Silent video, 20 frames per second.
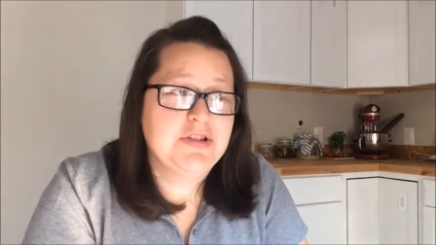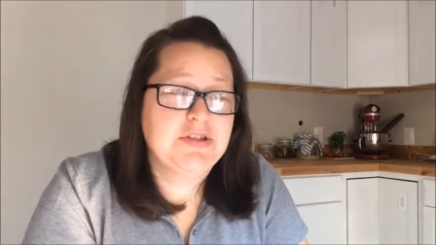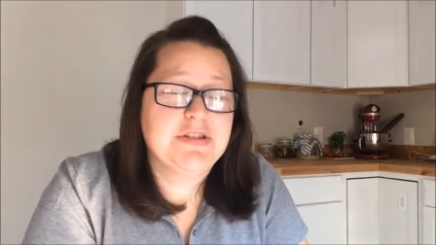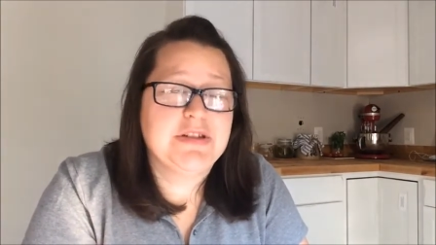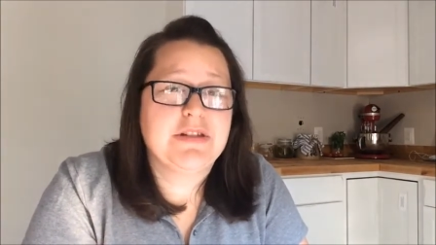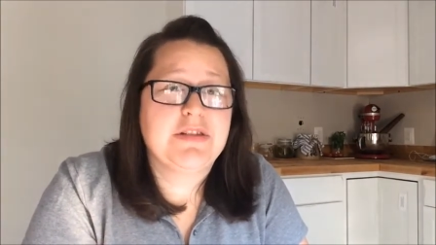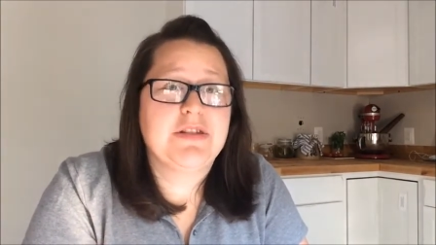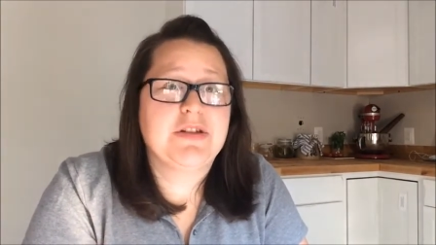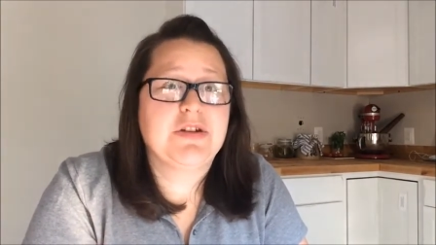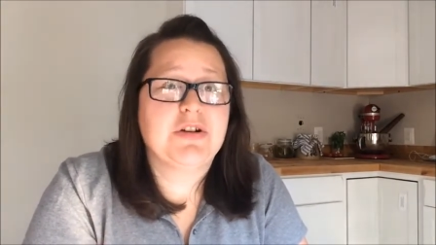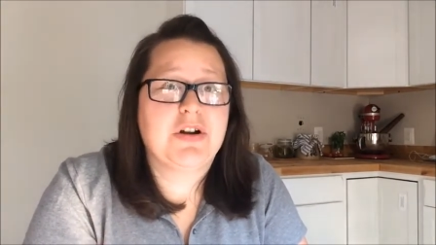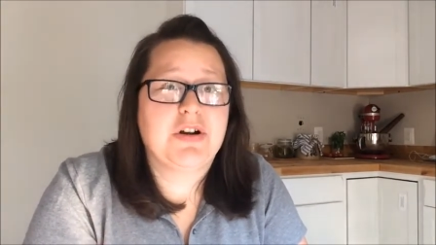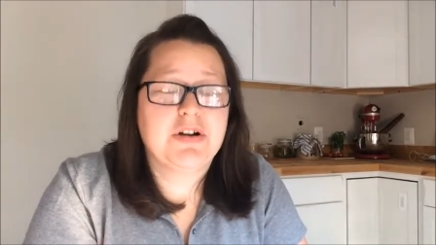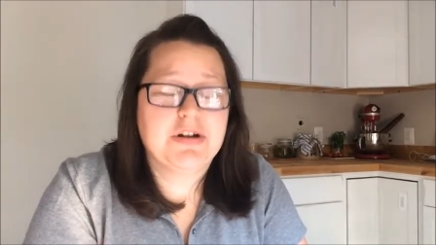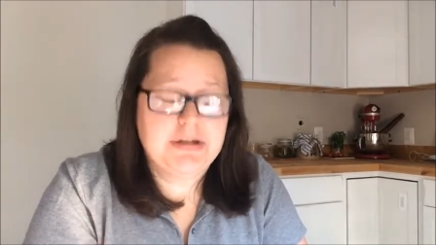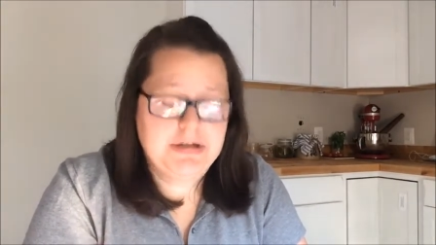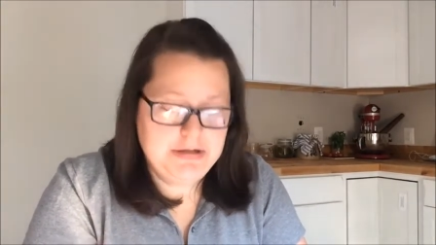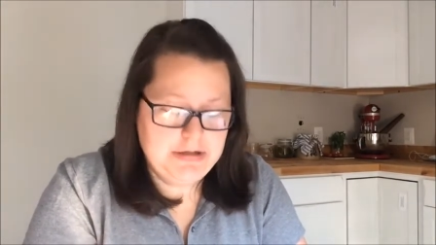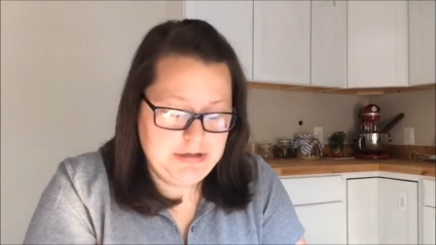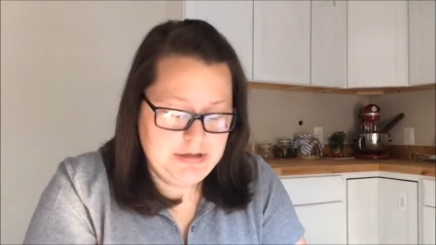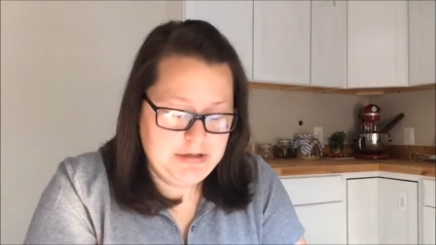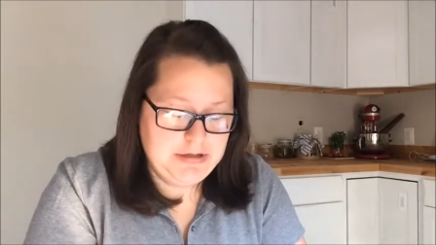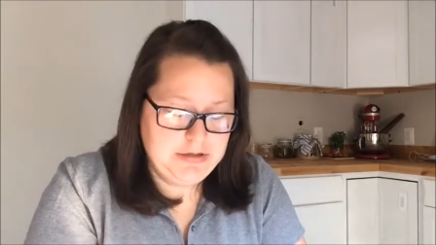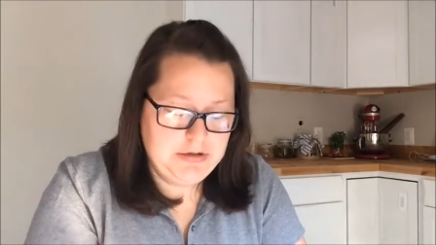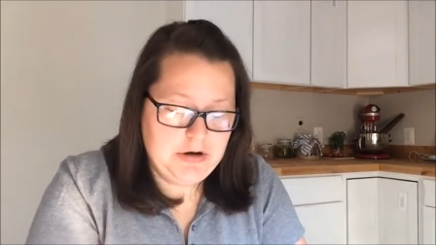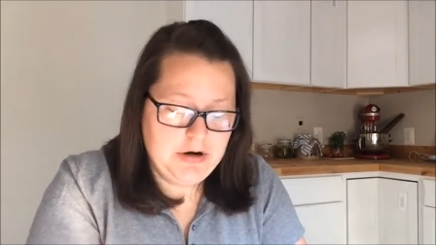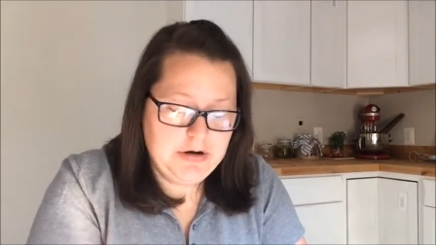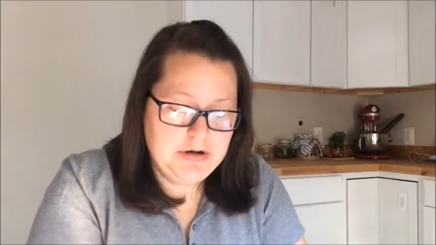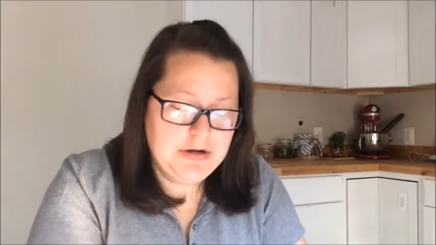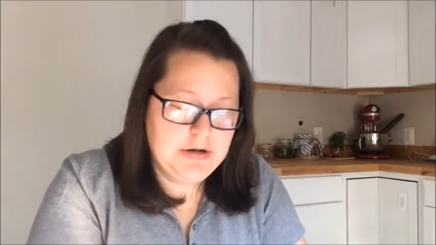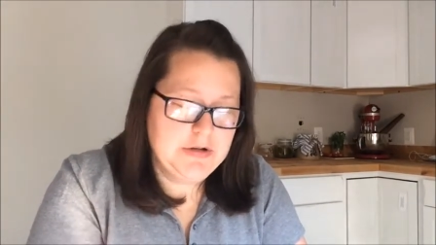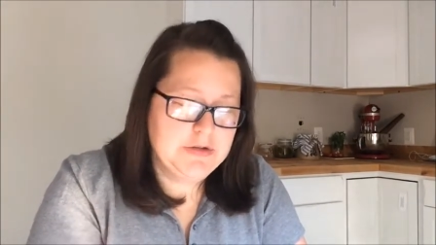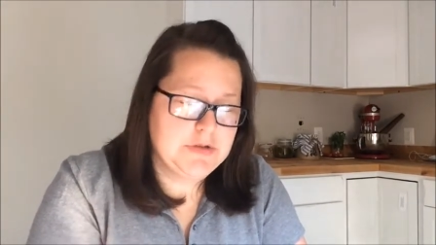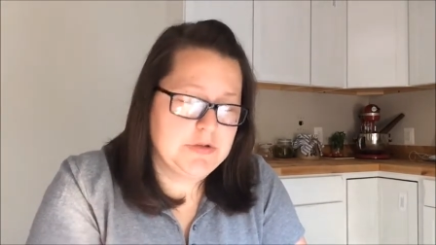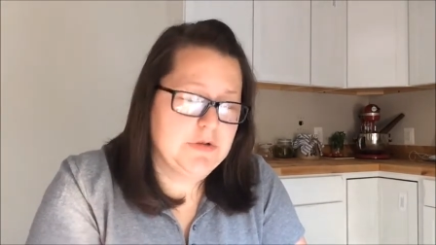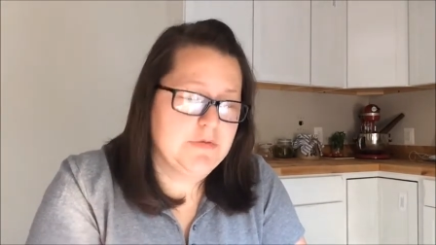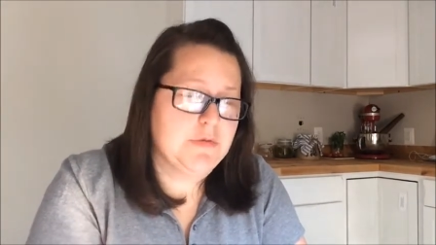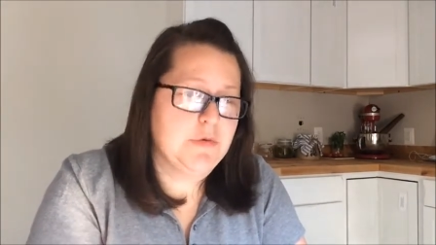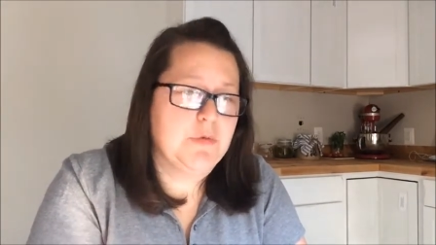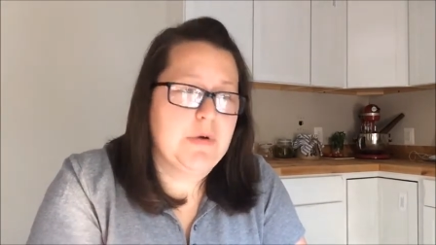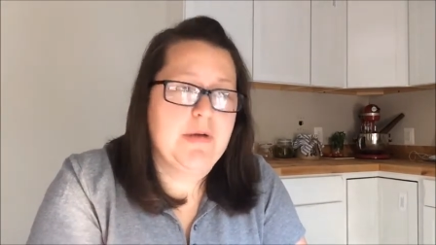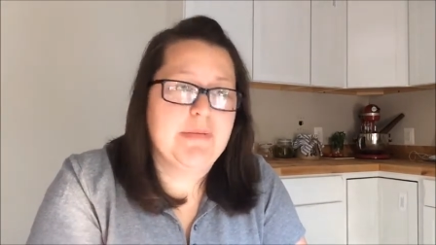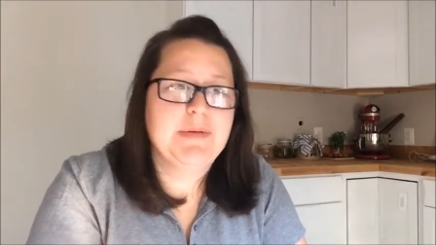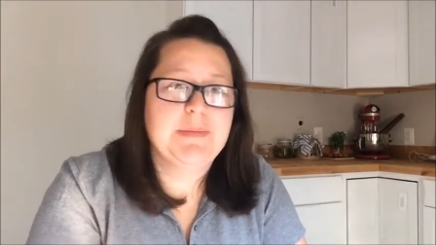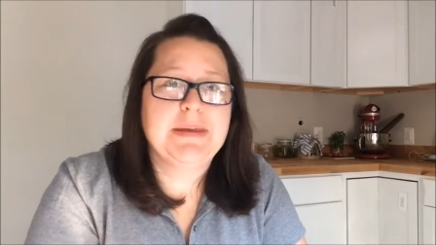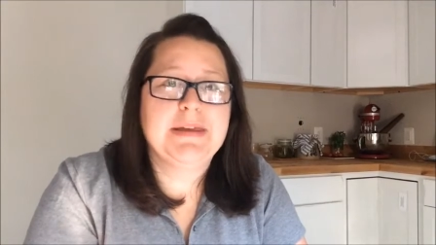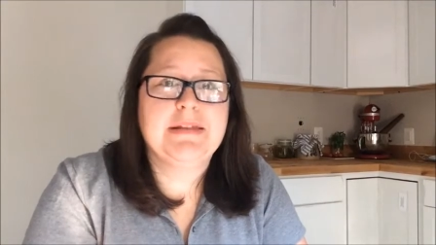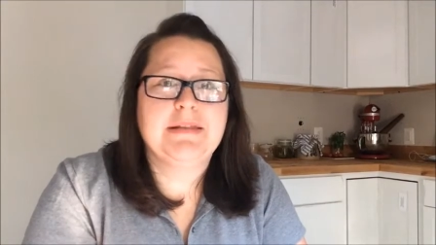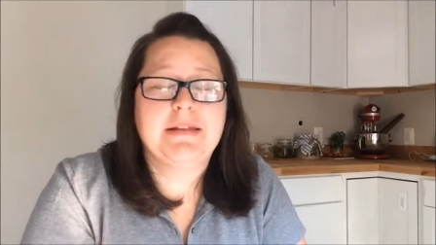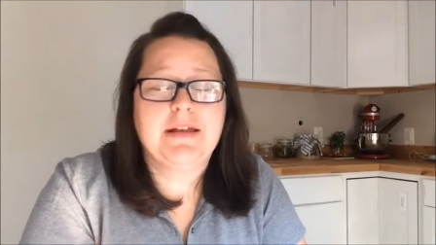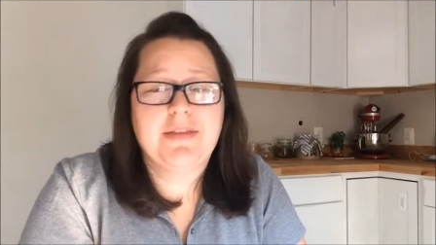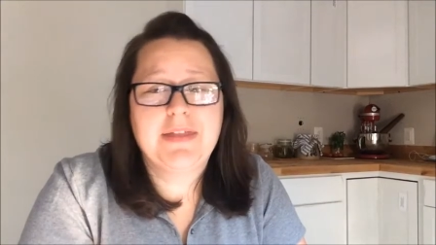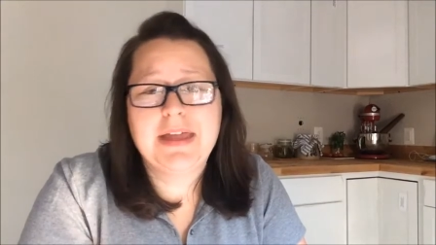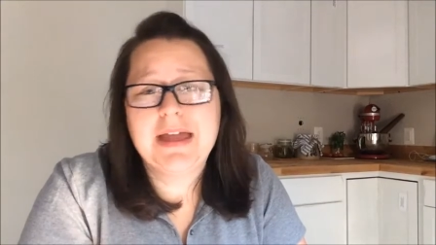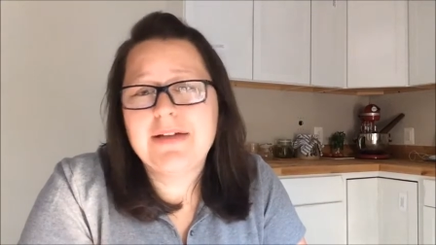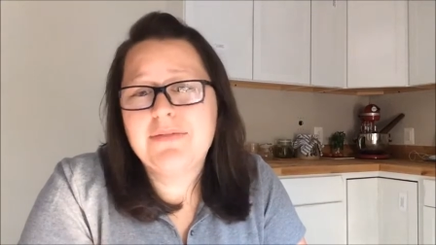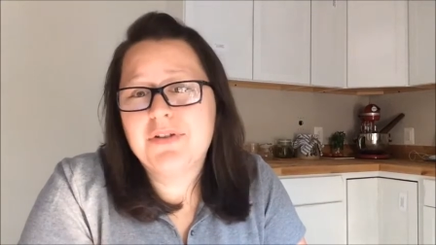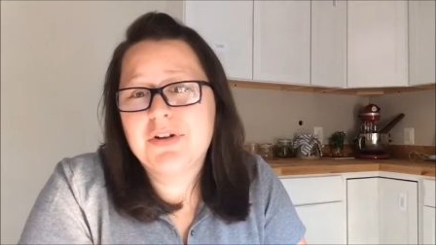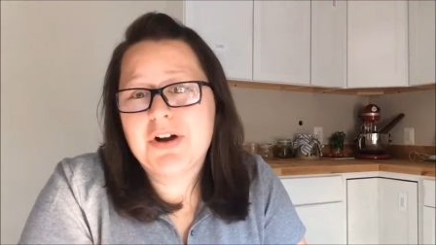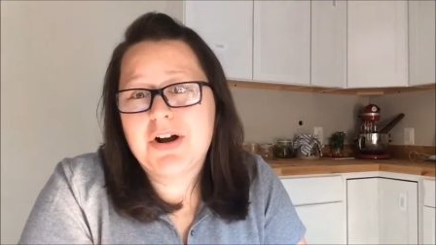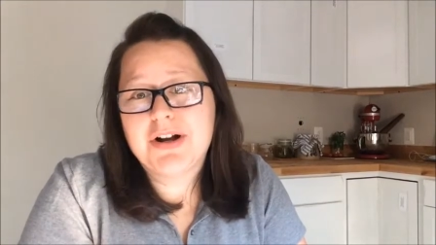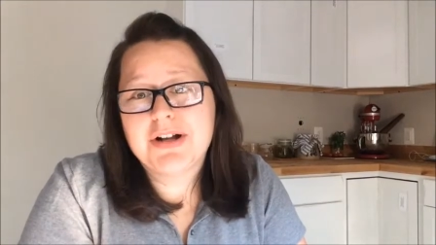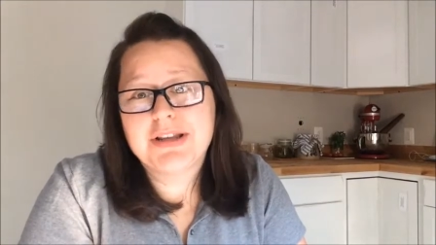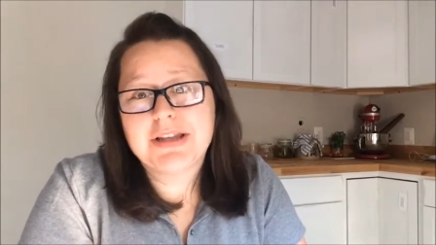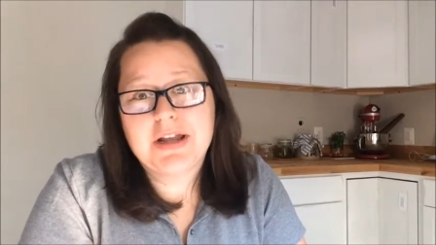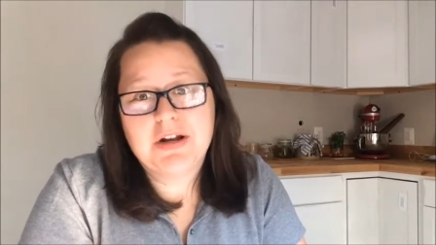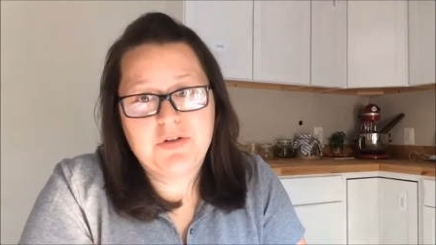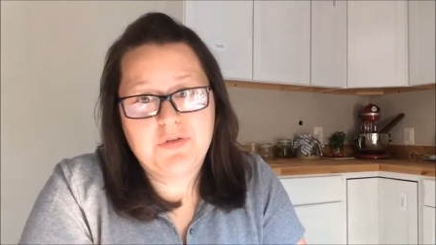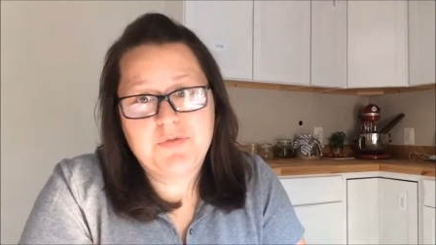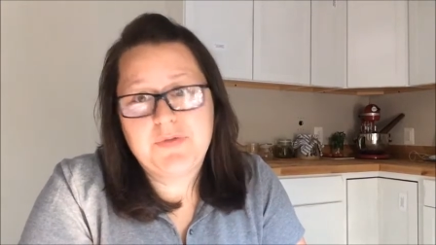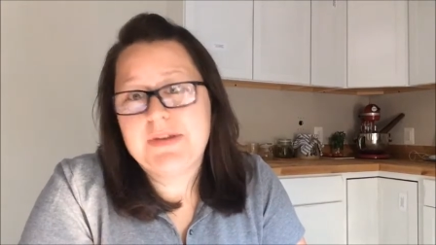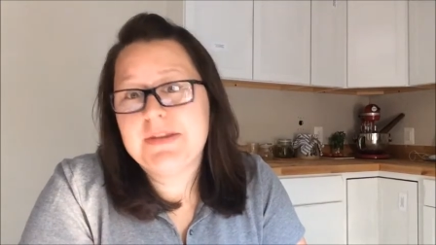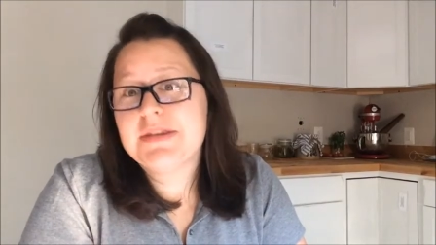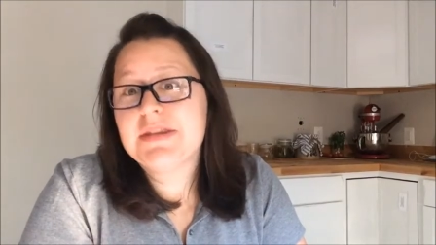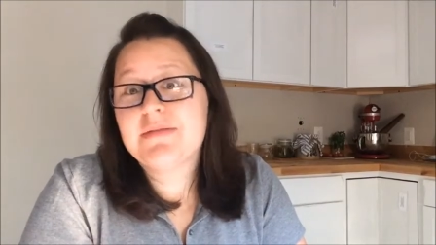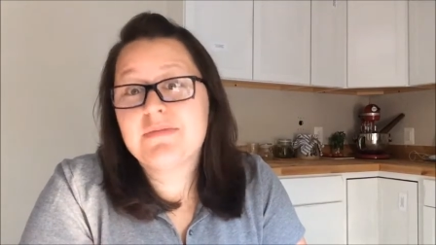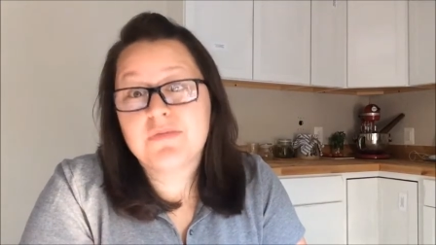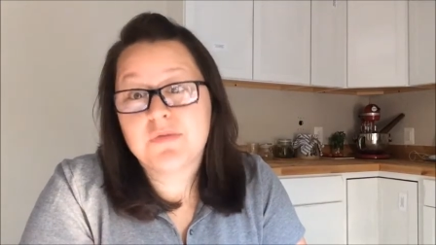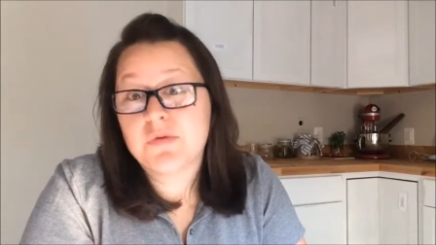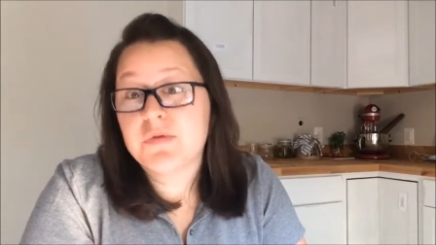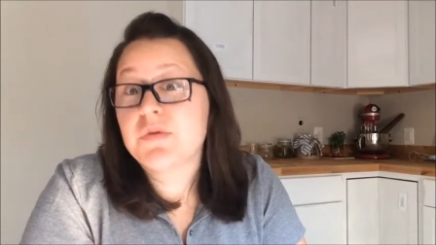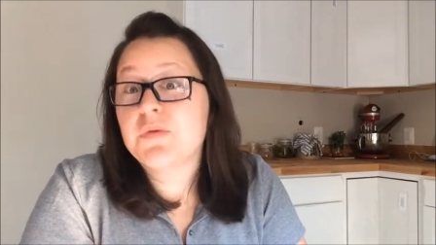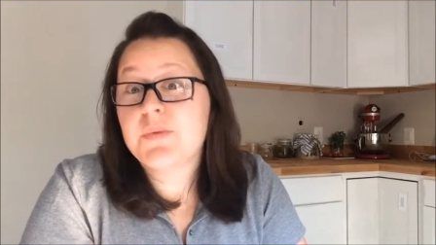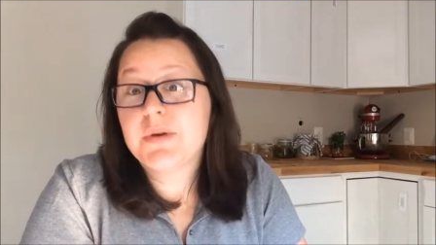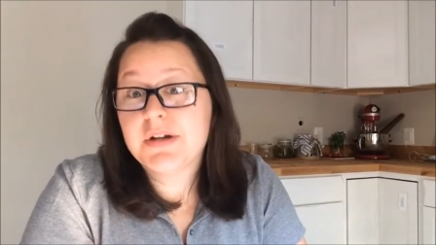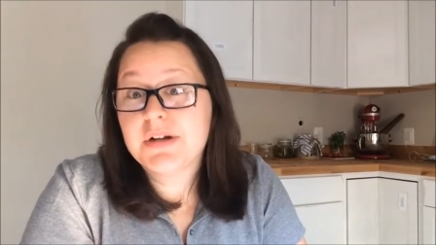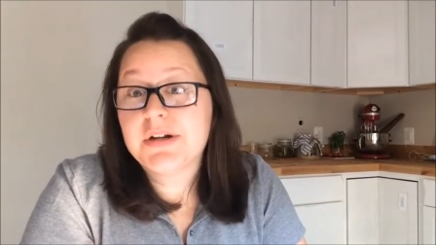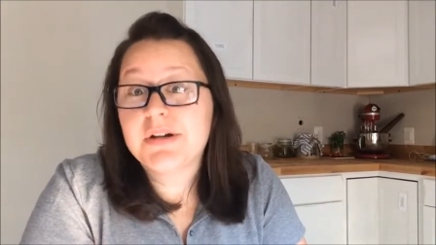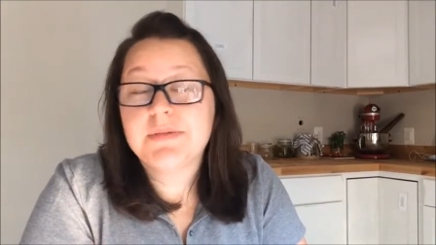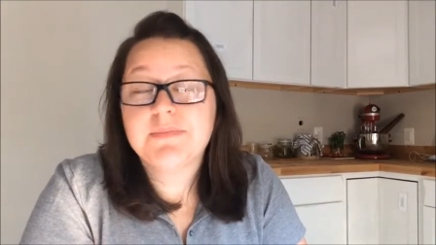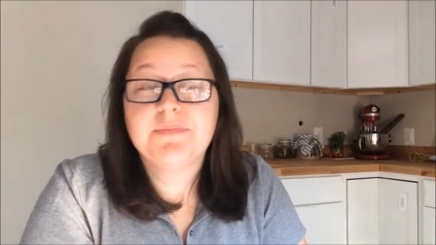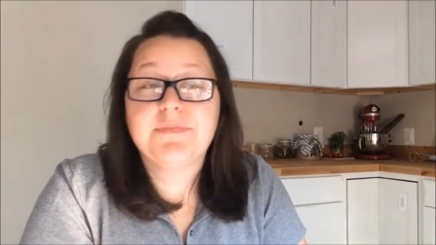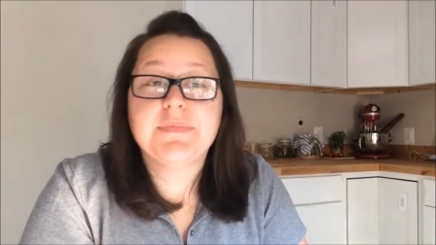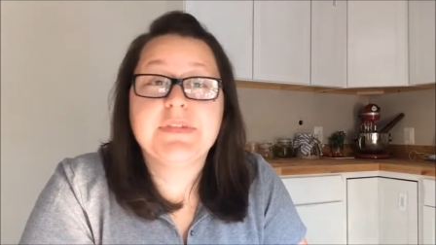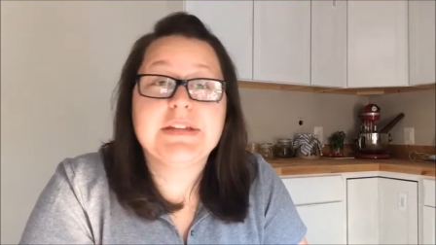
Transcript: She said, the garden, garden is overwhelming me. Now they have a garden that'll feed them through the winter.